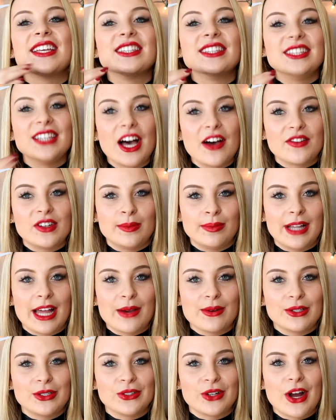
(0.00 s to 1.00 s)
They love to
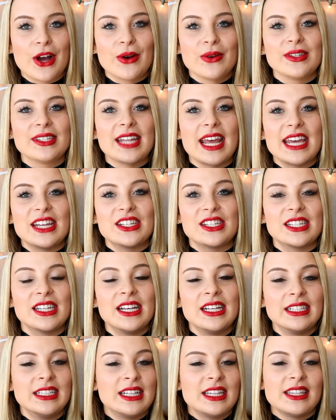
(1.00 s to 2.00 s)
play with drones. They just
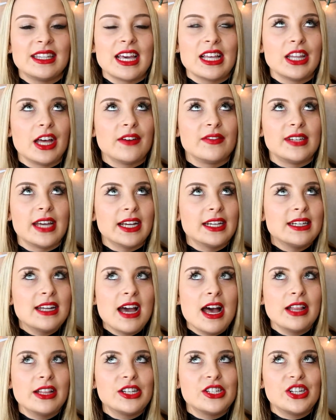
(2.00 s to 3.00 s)
they love
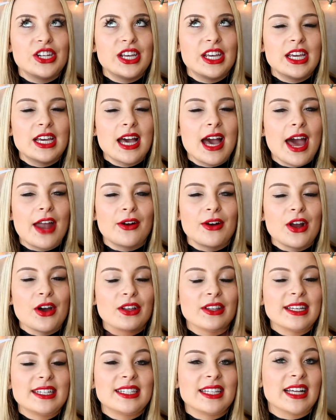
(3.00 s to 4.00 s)
technology, I don't know,
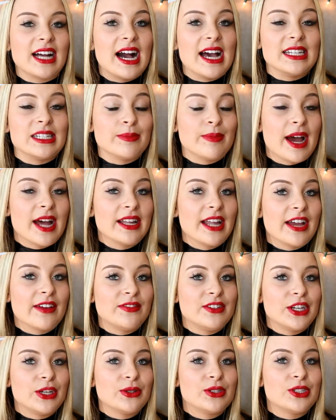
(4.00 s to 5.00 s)
at least the guys in my
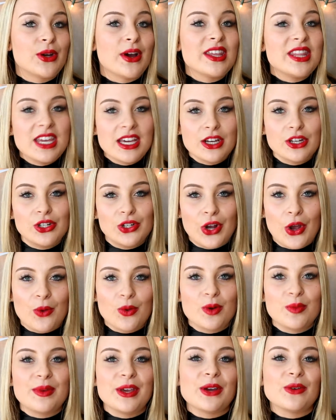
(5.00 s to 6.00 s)
life do. So I think a
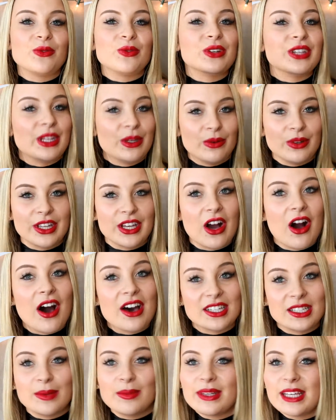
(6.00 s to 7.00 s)
drone would be a really, really
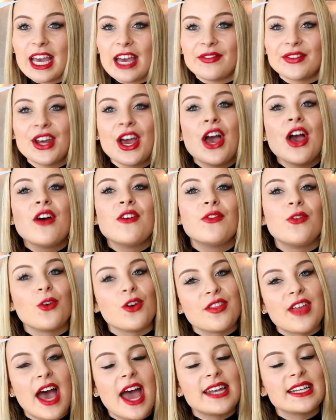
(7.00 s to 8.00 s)
awesome gift
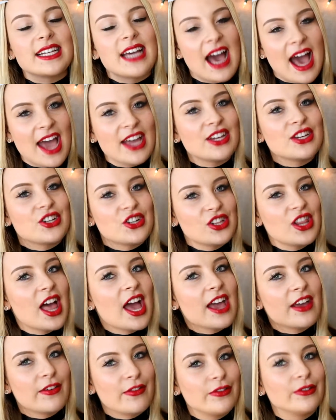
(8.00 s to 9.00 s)
for that guy in your
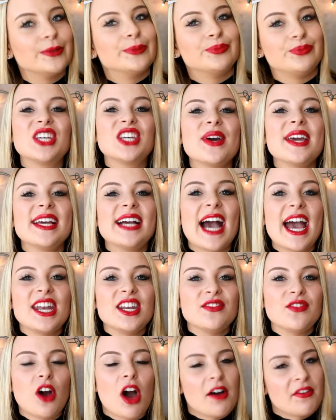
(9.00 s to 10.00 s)
life. Going
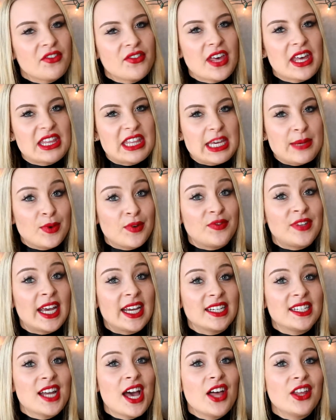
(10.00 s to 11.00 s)
kind of off of that theme of
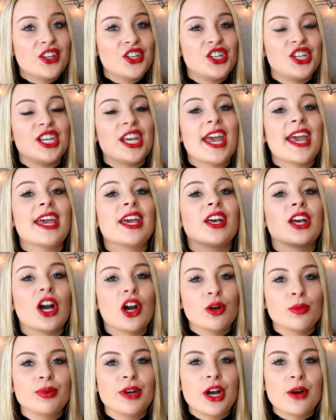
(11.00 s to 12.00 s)
technology, a
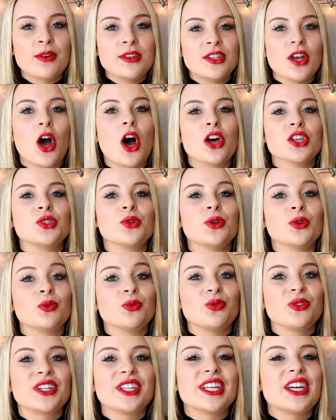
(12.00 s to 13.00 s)
GoPro is also a
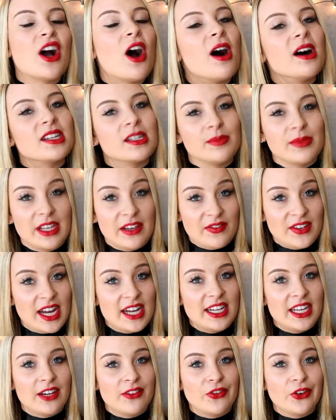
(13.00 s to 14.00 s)
really awesome gift
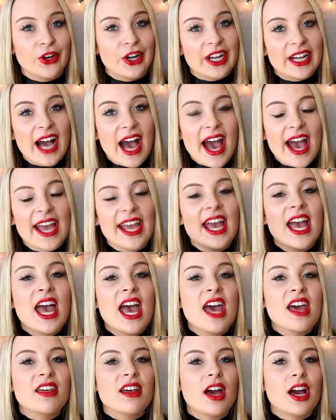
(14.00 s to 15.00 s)
idea for a guy.
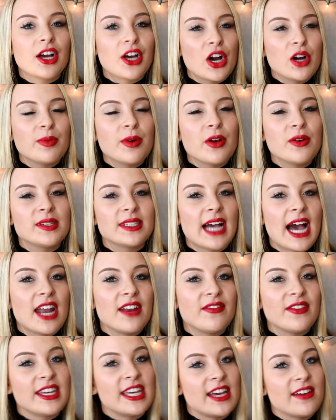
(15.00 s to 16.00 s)
A GoPro is
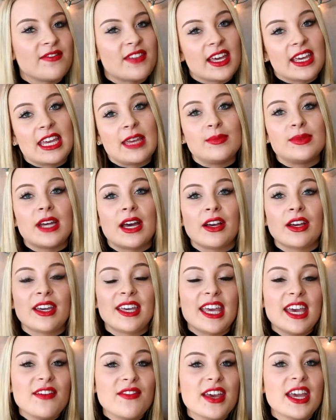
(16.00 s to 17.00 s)
kind of a gift that keeps on
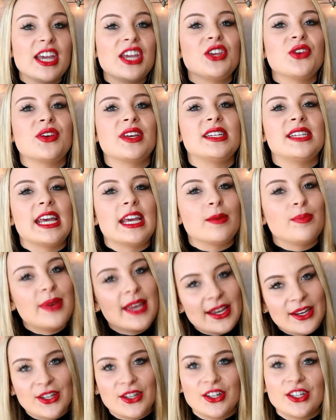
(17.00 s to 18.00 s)
giving. You can take
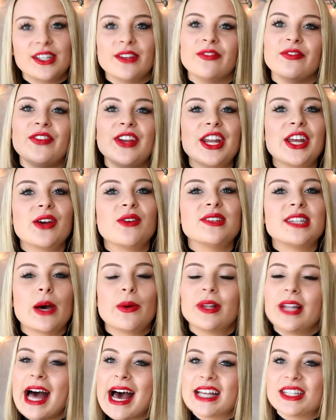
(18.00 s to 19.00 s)
pictures and videos
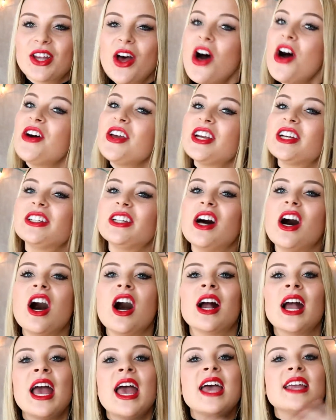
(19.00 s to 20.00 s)
that will last all year
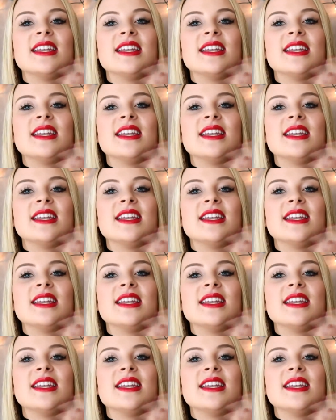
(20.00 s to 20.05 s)
long.